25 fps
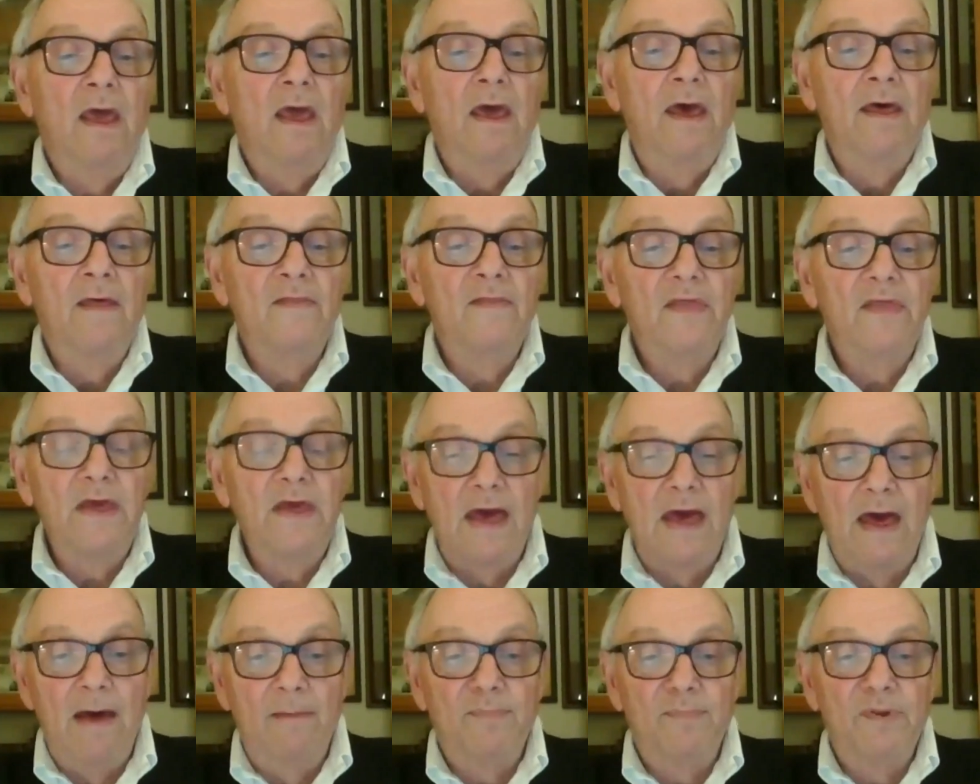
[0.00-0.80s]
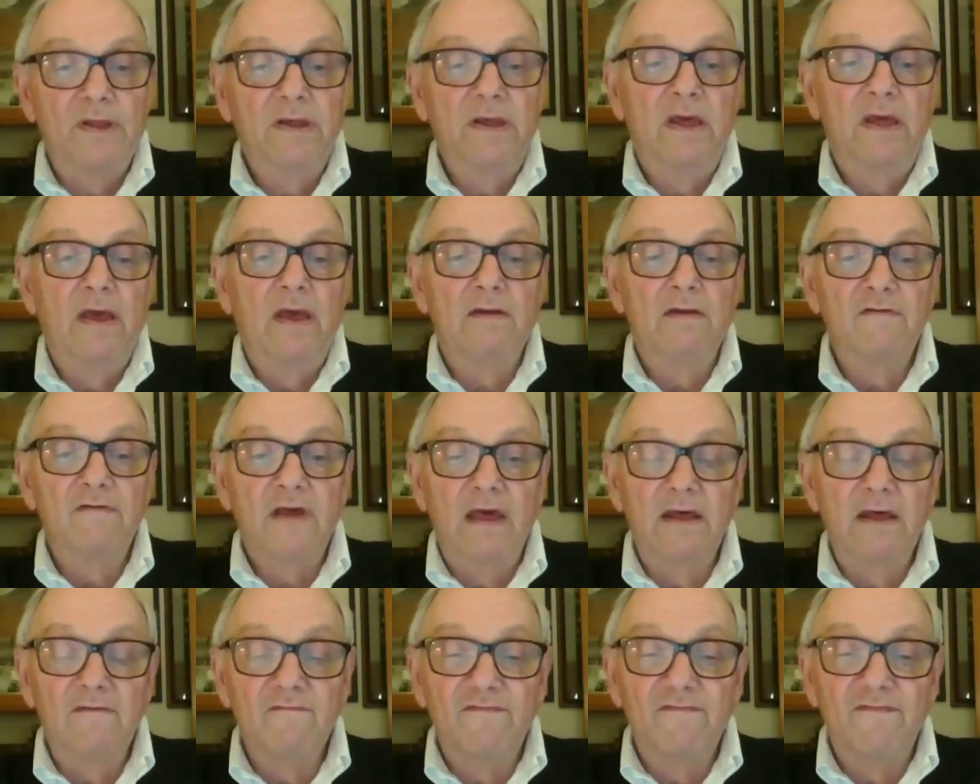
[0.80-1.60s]
and the
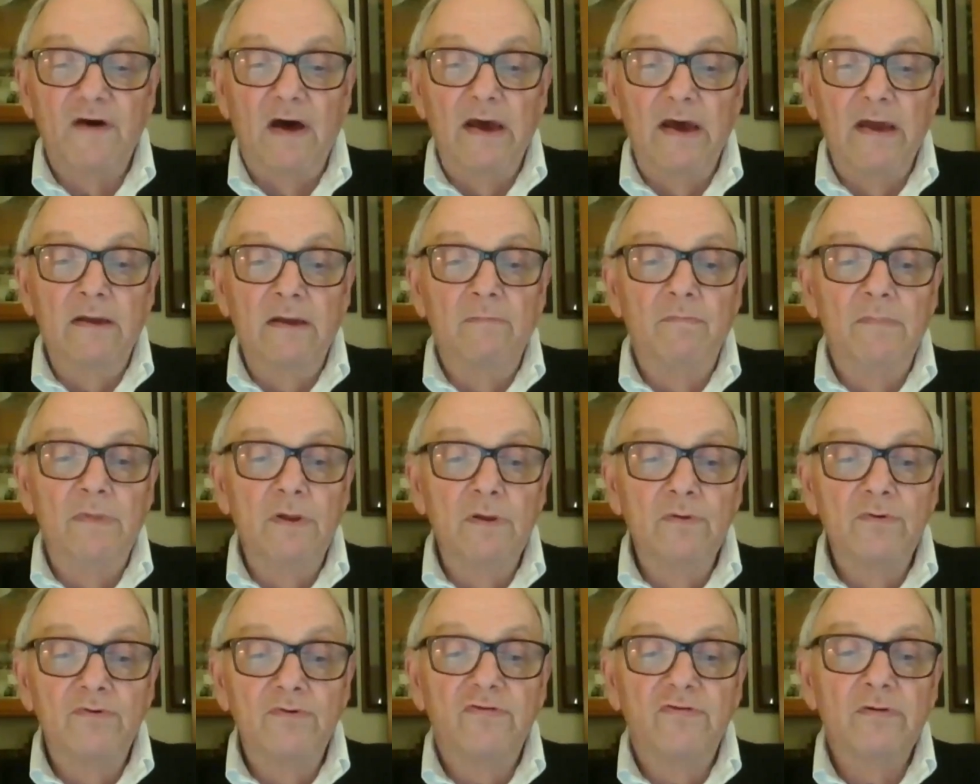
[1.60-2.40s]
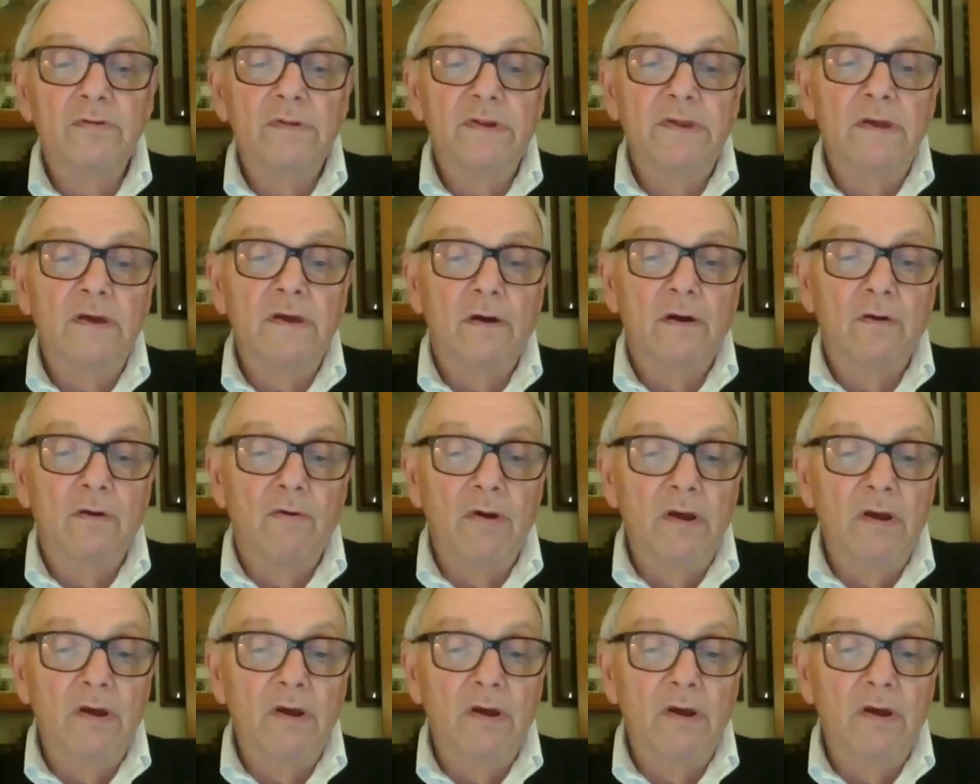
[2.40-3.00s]
applicant can find a mutually